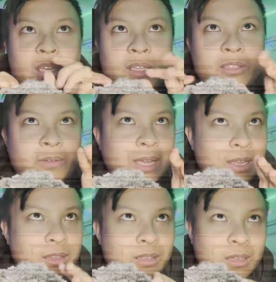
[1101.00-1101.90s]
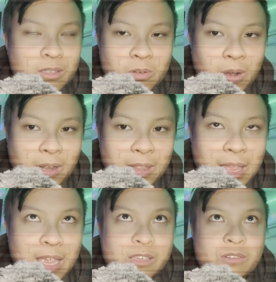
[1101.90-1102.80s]
To get to our
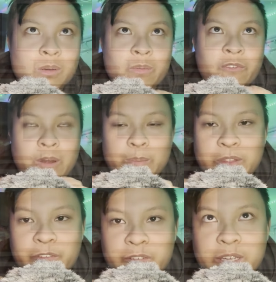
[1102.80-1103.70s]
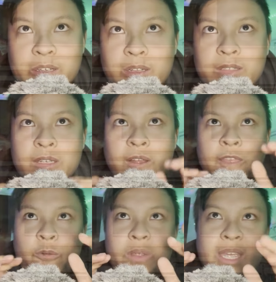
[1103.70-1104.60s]
classroom from the field,
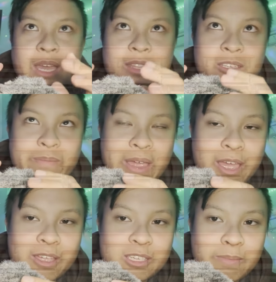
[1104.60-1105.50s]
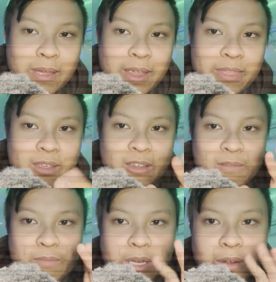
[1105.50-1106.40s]
we had to pass by the
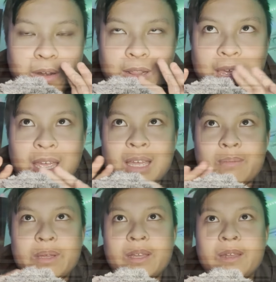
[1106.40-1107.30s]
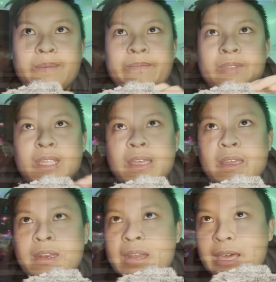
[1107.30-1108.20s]
computer lab.
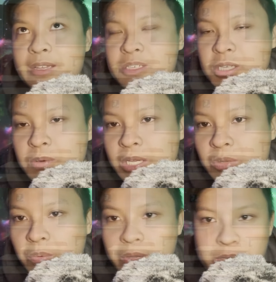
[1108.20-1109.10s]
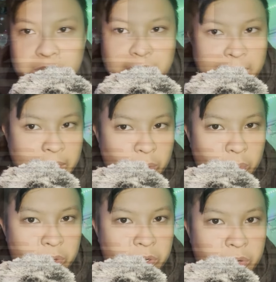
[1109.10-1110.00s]
Next to it was a
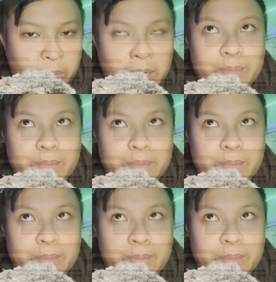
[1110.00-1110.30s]
room